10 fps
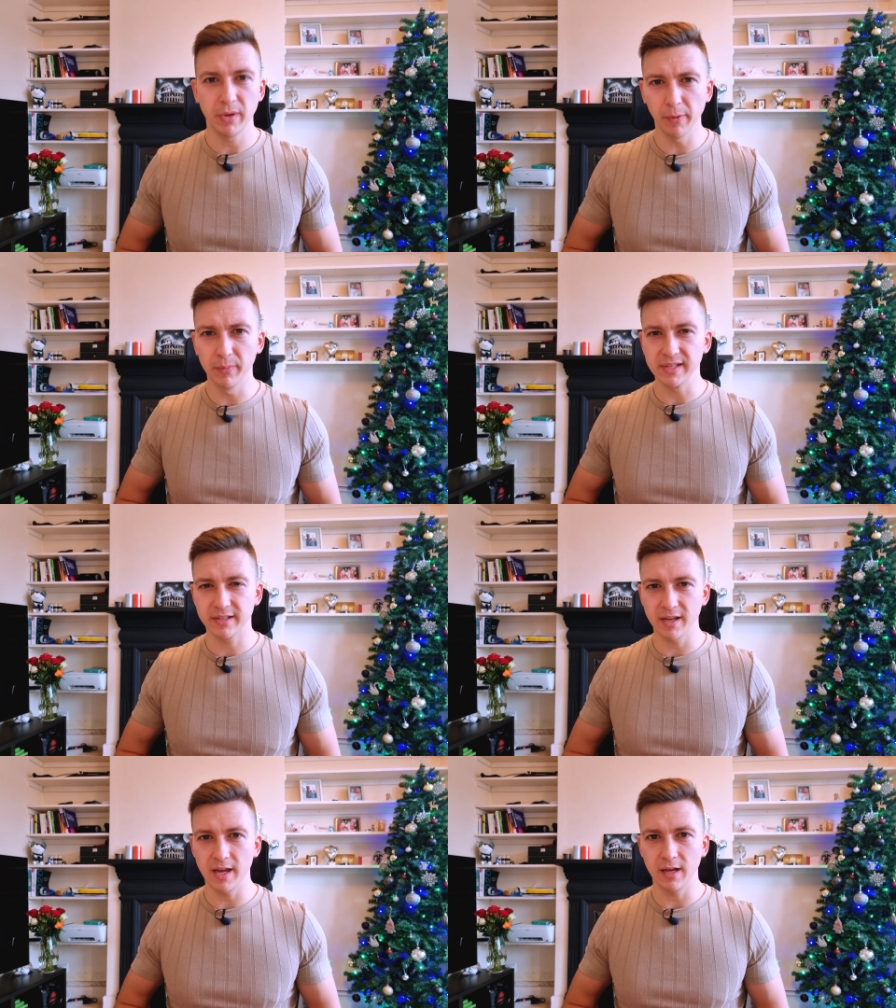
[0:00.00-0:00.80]
People have been
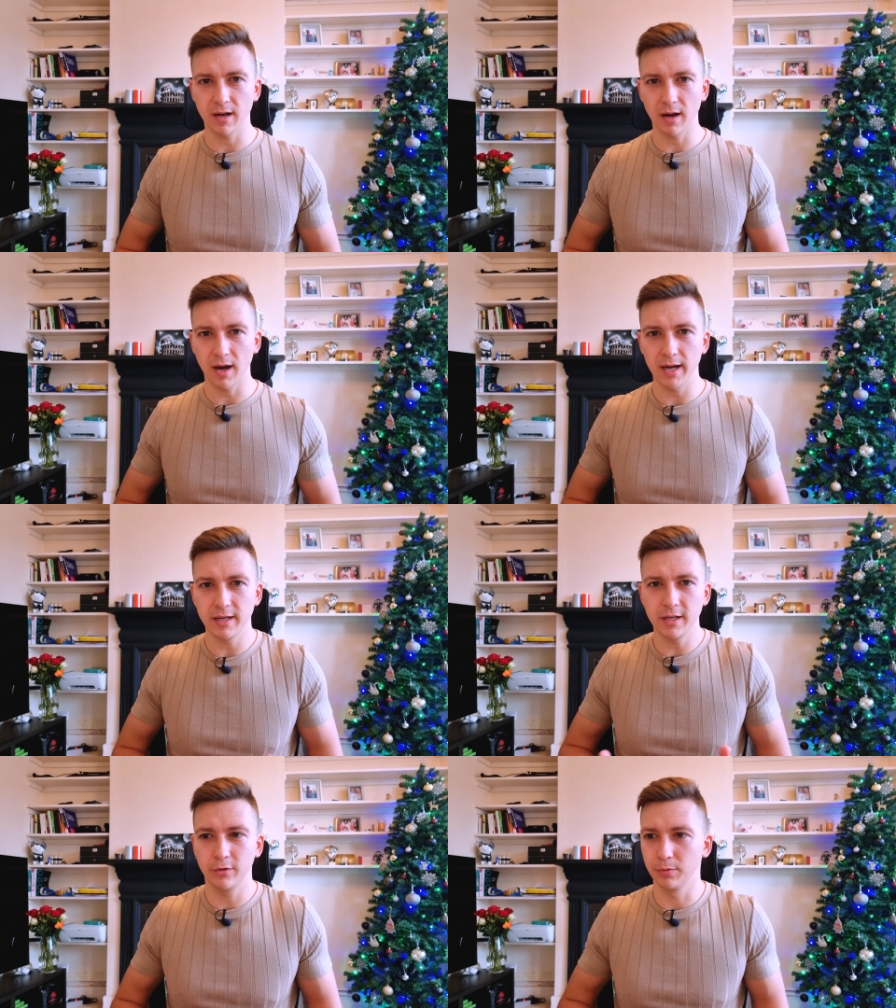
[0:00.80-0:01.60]
saying I
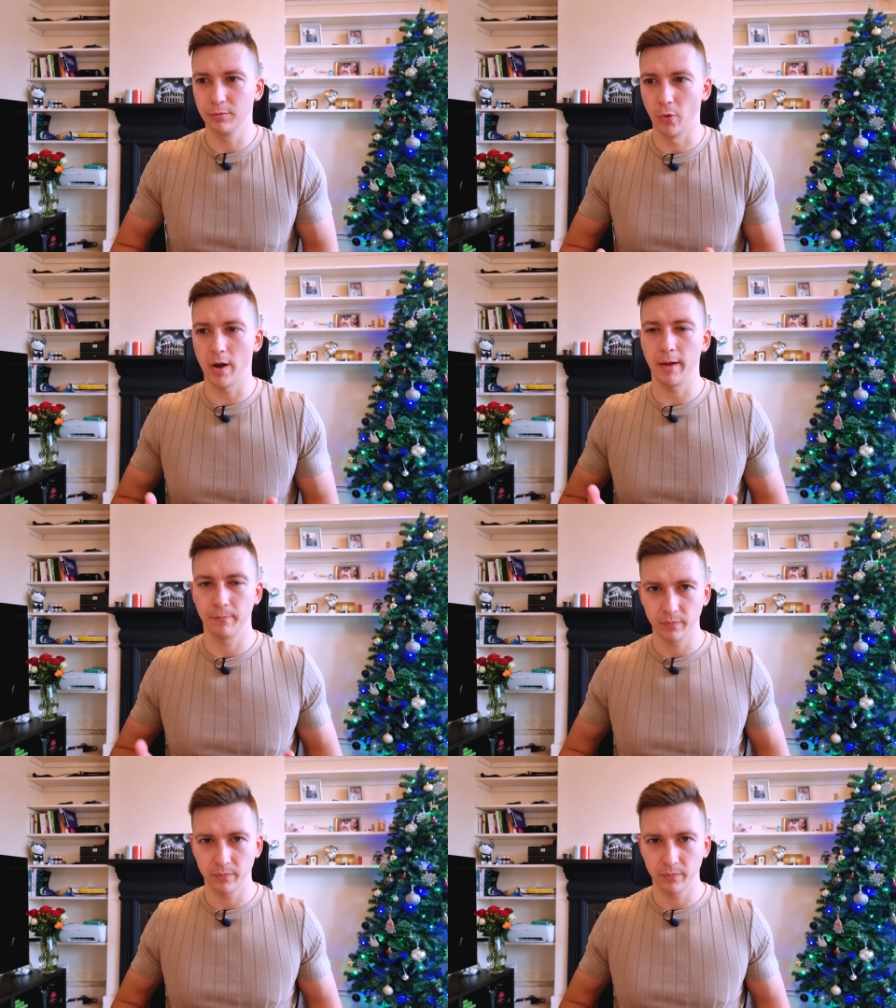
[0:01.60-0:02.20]
need to do a